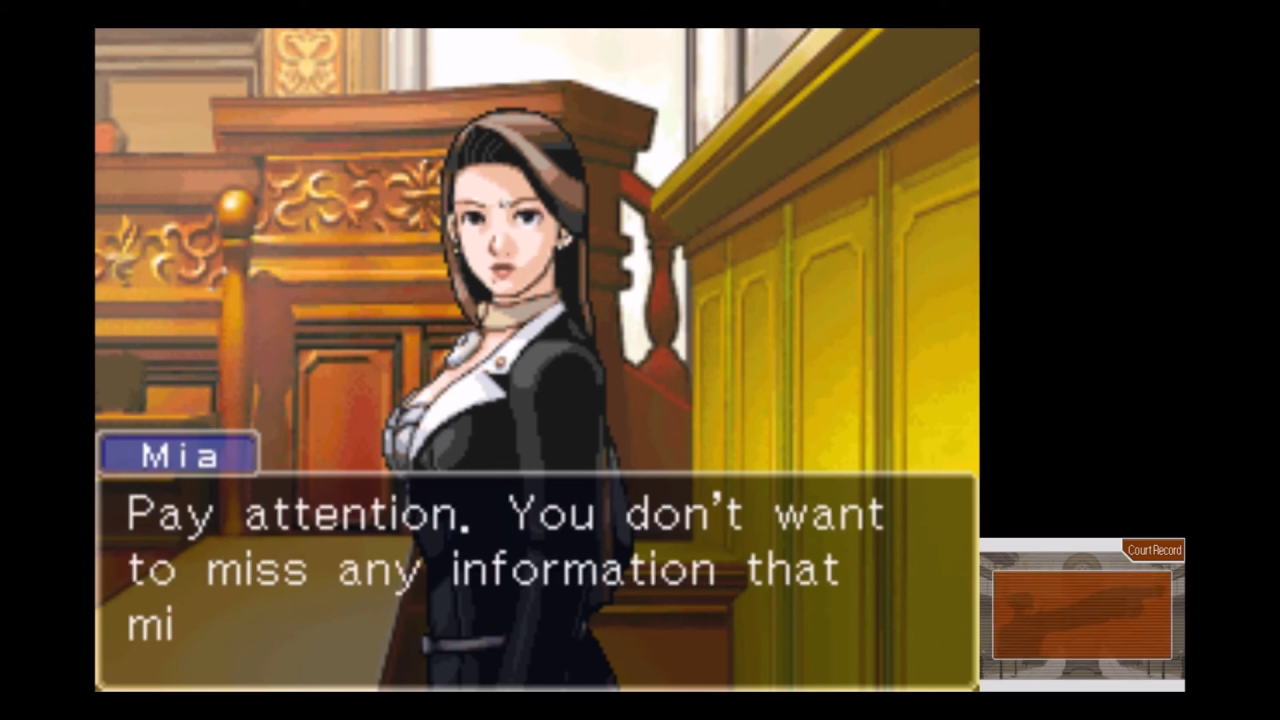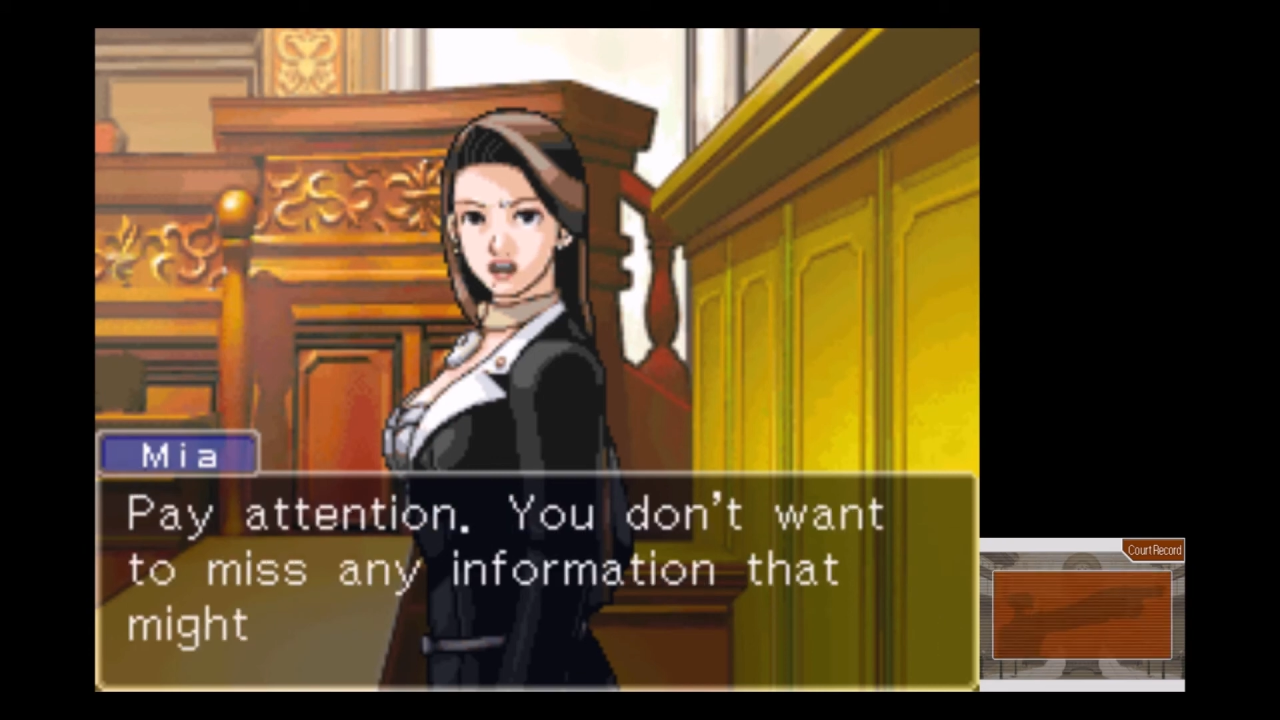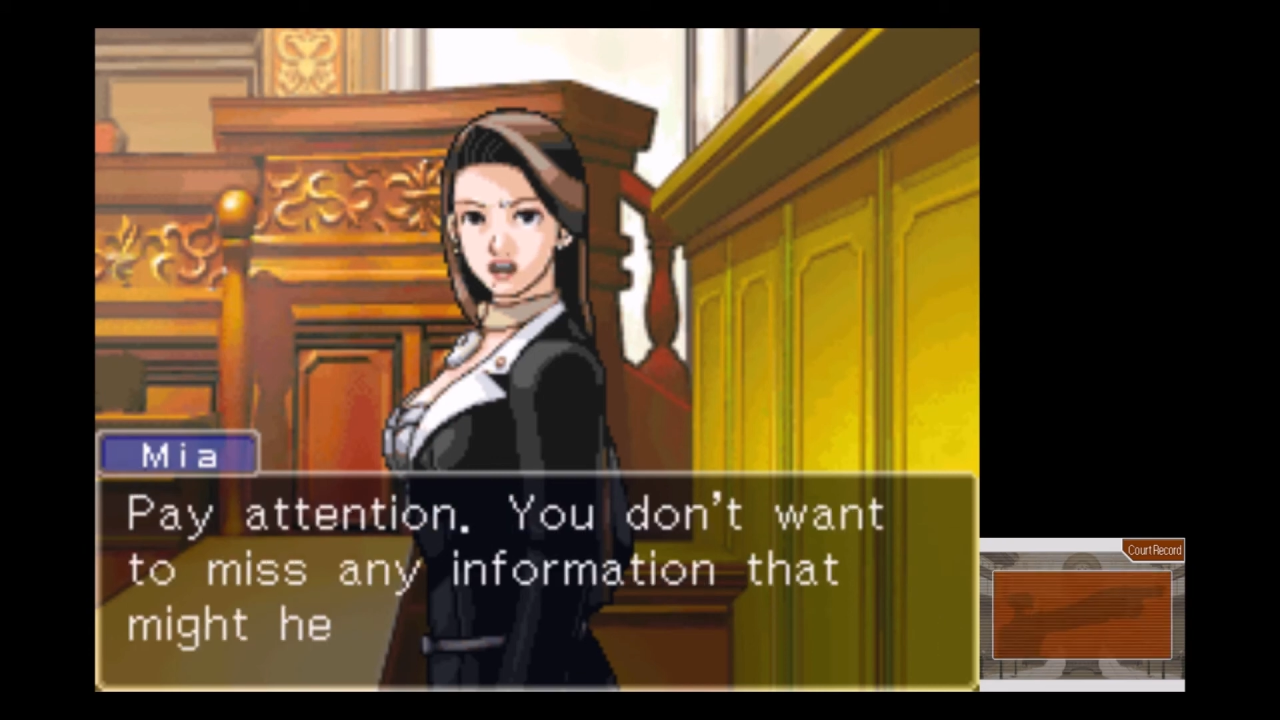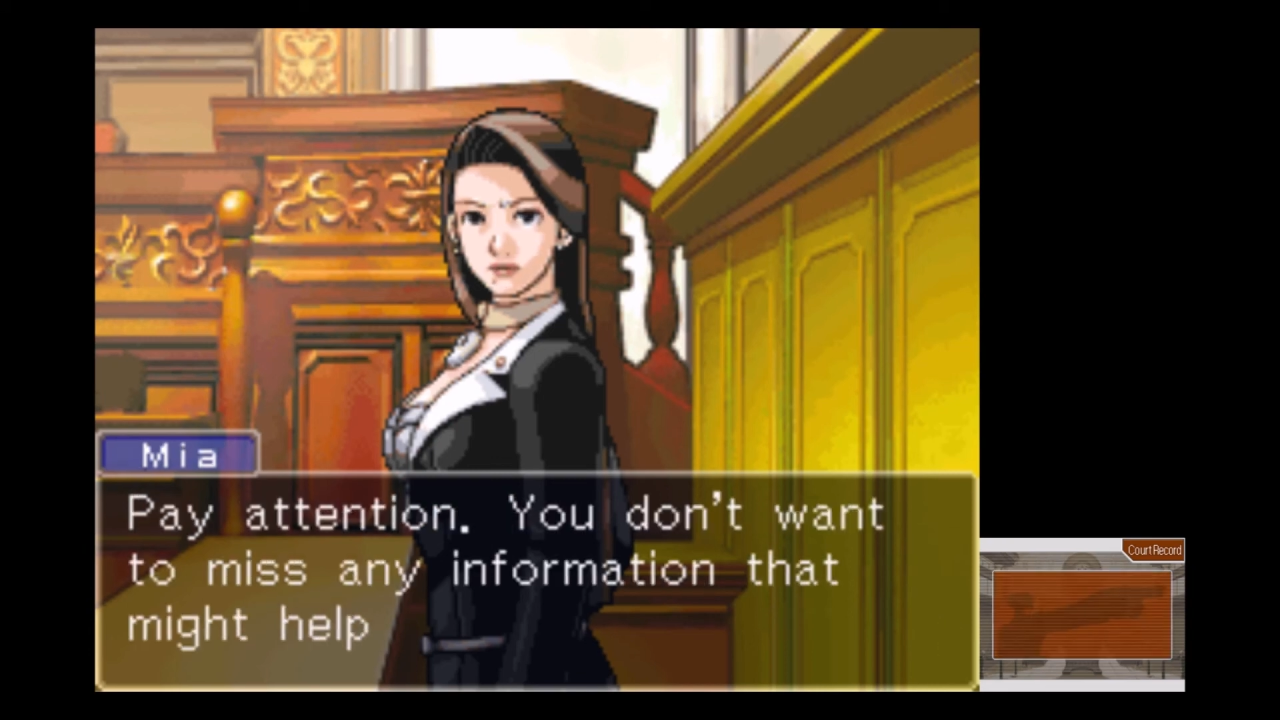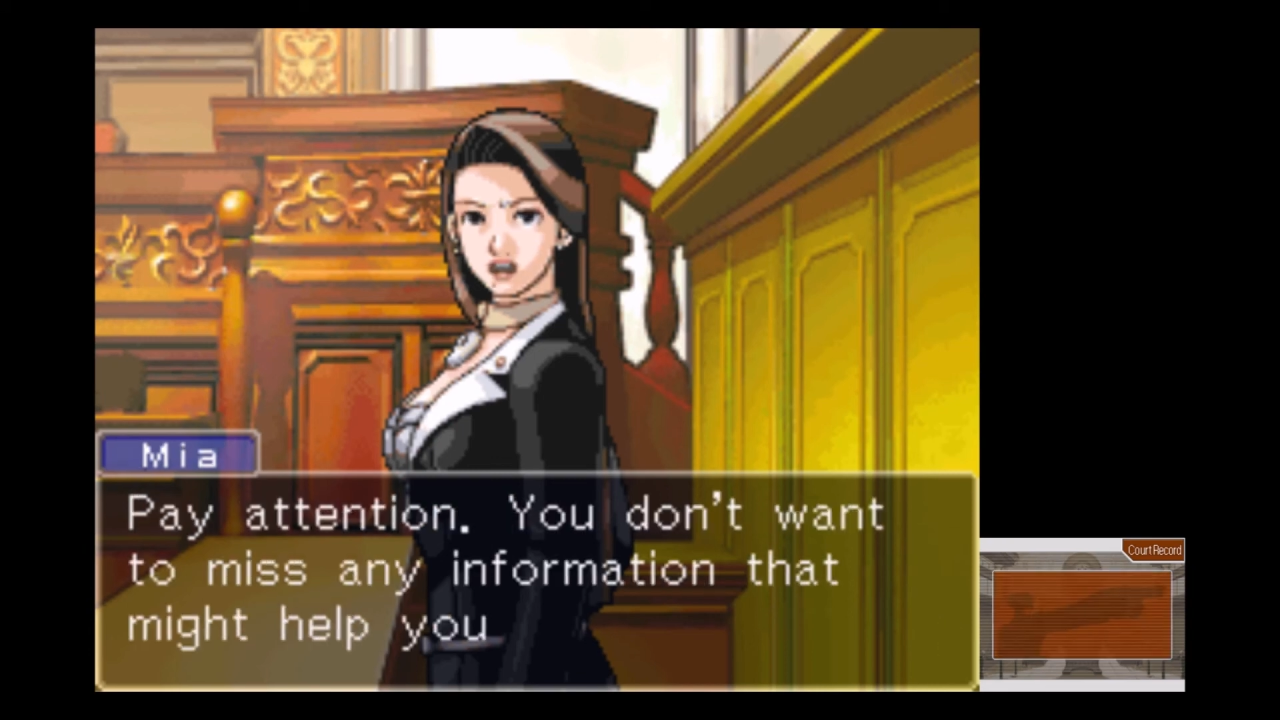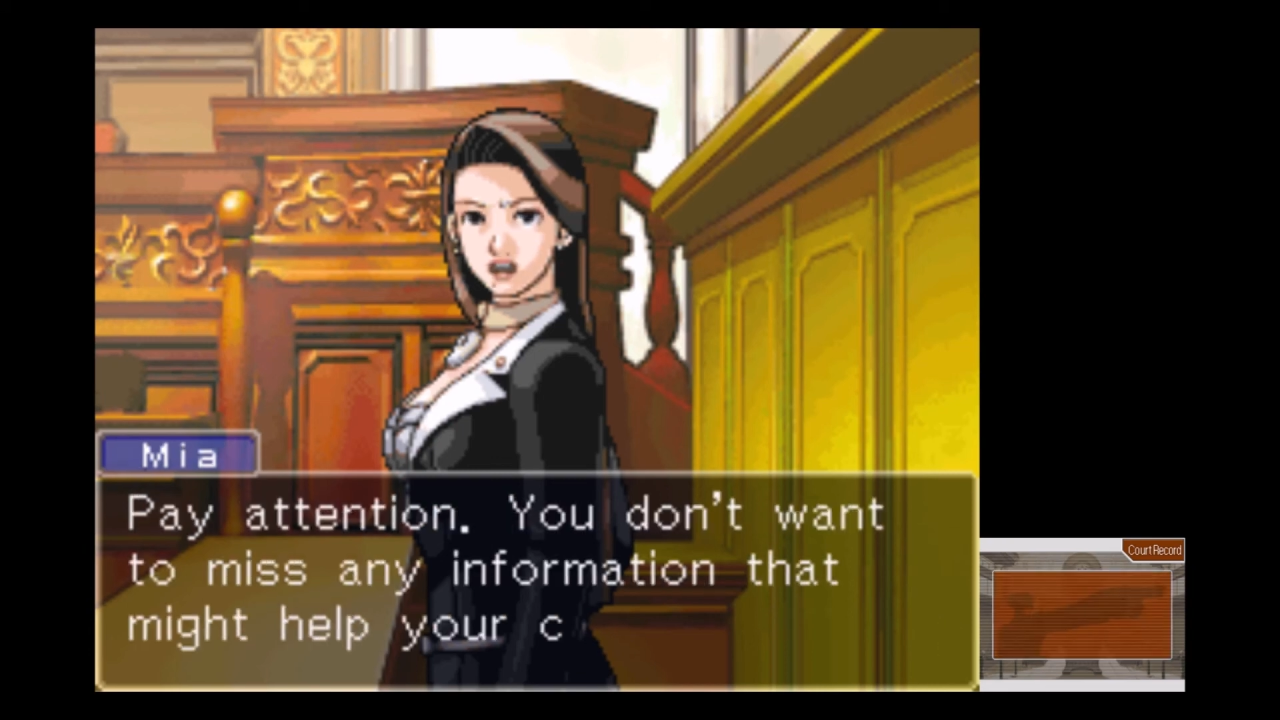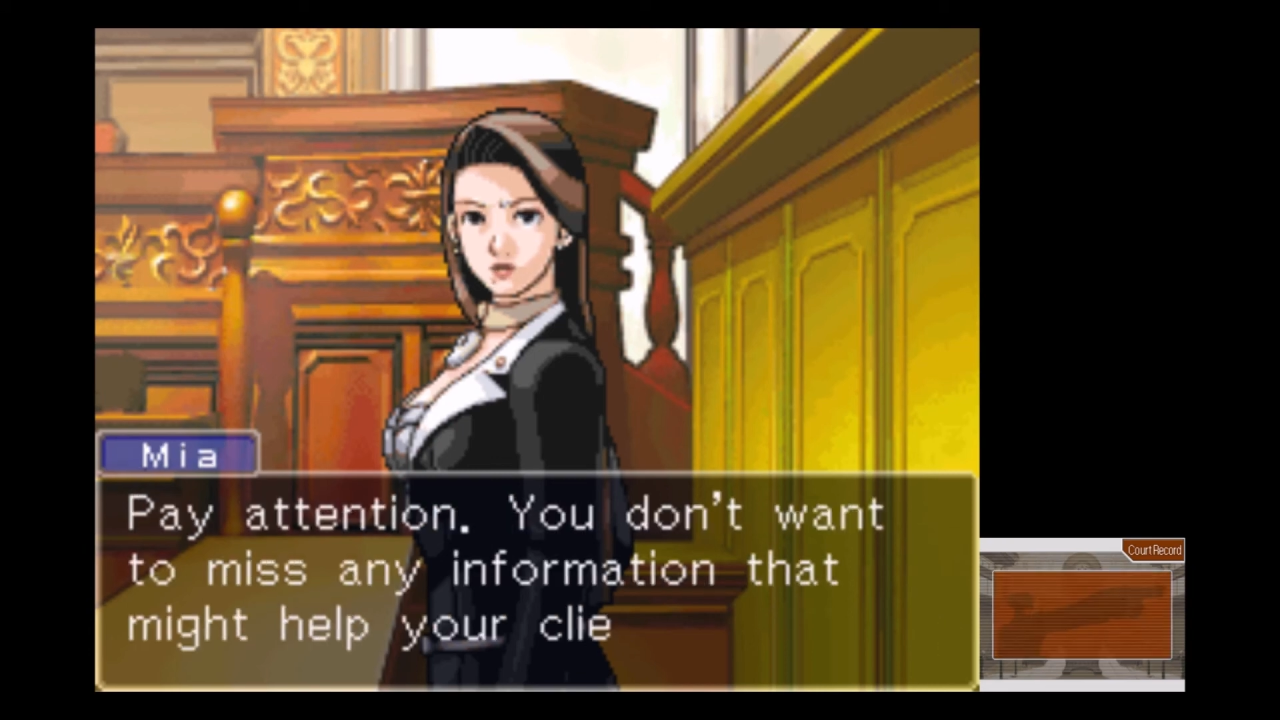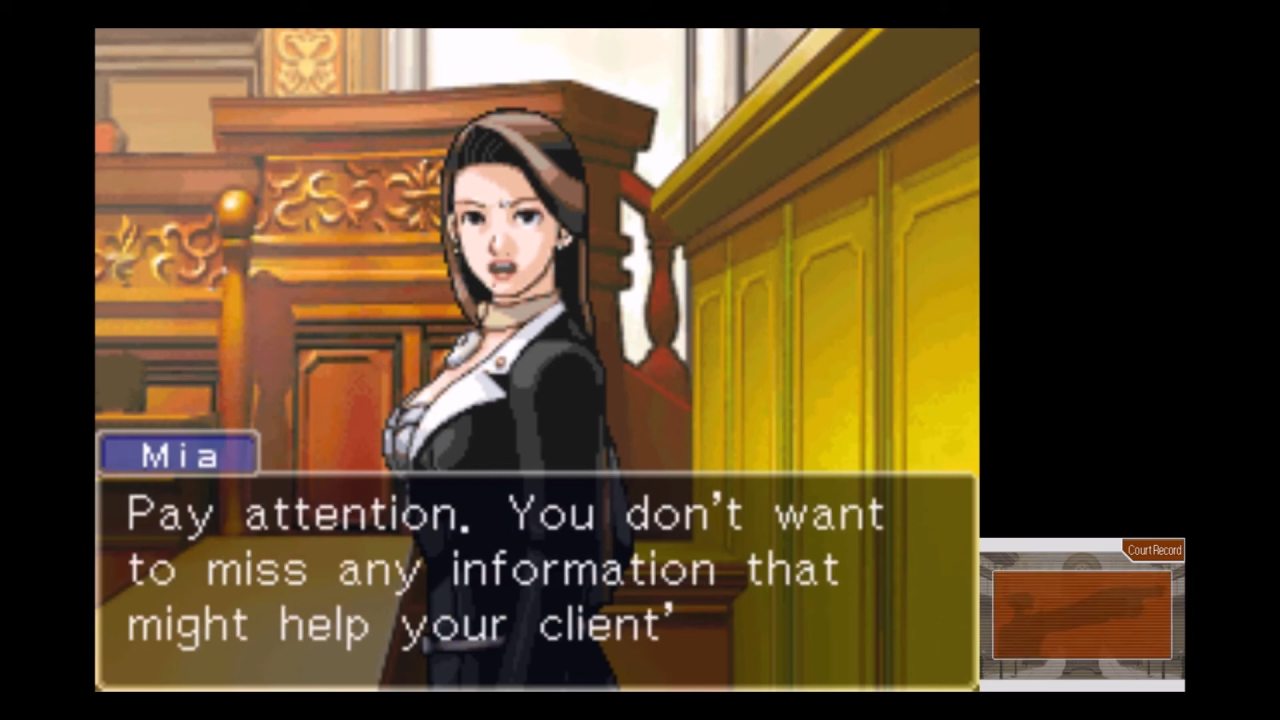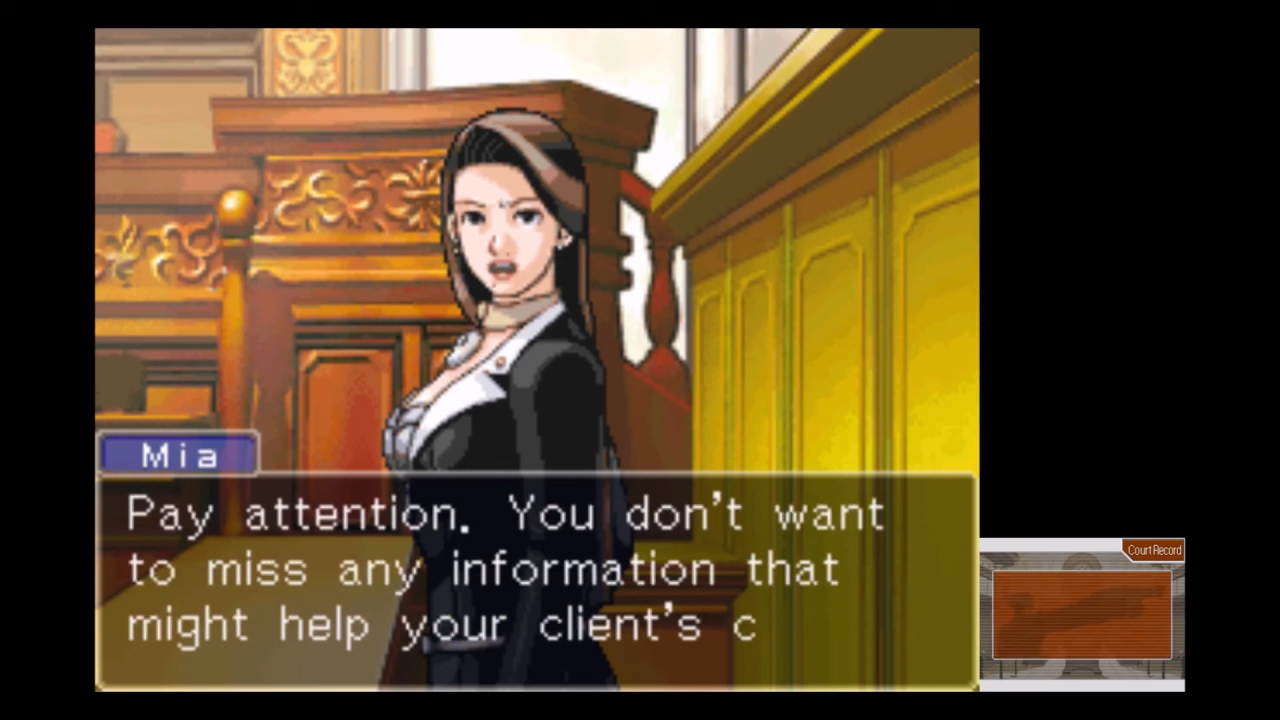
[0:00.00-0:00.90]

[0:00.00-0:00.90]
You don't want to miss